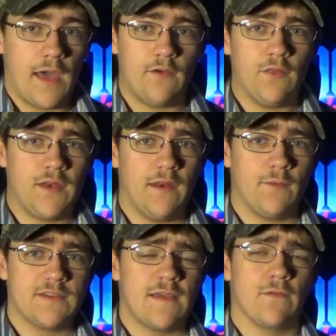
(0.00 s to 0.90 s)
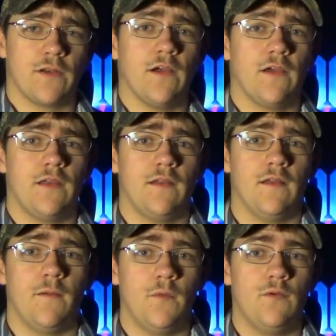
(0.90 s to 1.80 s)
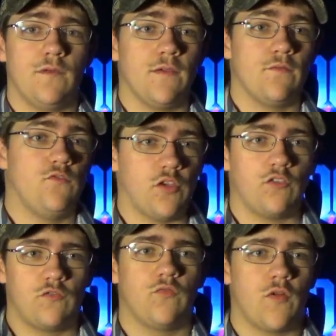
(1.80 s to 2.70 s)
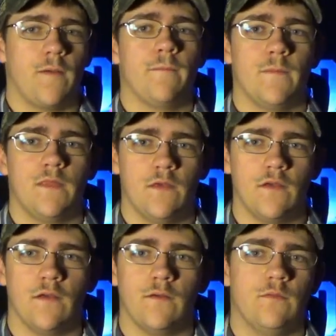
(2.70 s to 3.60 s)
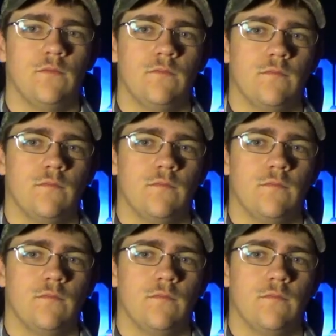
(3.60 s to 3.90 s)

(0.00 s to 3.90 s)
I don't know that anyone's ever done a movie just from the